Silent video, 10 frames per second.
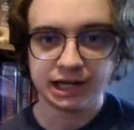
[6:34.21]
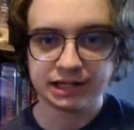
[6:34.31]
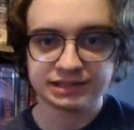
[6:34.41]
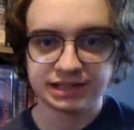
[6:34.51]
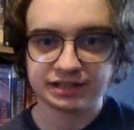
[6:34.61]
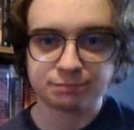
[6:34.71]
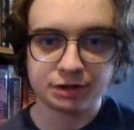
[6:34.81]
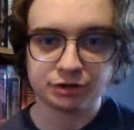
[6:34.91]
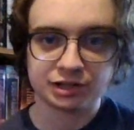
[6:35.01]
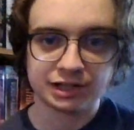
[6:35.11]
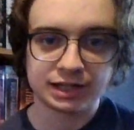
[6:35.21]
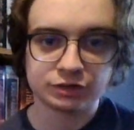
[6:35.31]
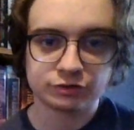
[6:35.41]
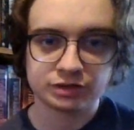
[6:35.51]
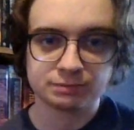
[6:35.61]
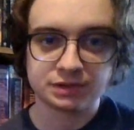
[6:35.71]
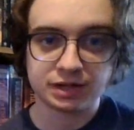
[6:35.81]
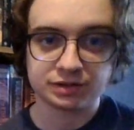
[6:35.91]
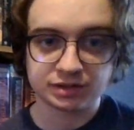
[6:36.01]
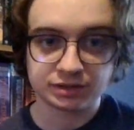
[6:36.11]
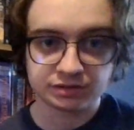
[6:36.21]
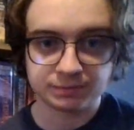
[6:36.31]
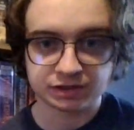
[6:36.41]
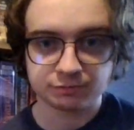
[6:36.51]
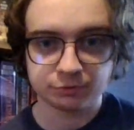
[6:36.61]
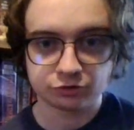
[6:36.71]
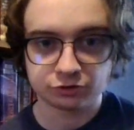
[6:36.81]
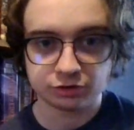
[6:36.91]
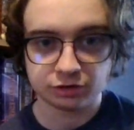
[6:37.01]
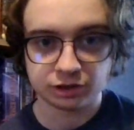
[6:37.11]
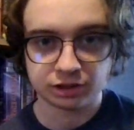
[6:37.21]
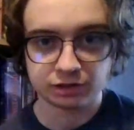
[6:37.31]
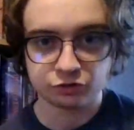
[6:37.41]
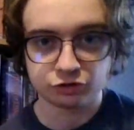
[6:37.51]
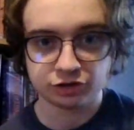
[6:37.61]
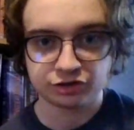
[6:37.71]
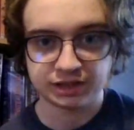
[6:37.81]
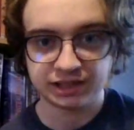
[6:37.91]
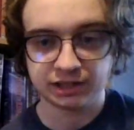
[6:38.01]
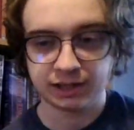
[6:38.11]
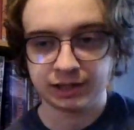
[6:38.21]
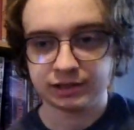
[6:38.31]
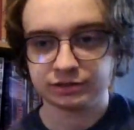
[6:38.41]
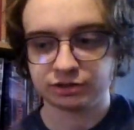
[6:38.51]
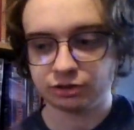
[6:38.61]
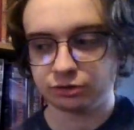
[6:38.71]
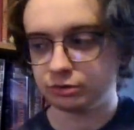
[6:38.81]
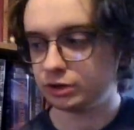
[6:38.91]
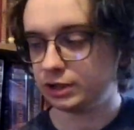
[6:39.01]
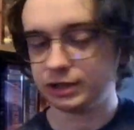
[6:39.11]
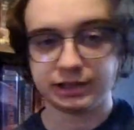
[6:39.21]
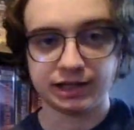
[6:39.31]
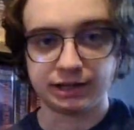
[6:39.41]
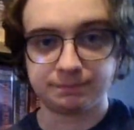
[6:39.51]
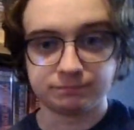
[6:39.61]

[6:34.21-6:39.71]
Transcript: I'd say it's better than Elantris, but not as good as Mistborn uh, Trilogy. So, yeah.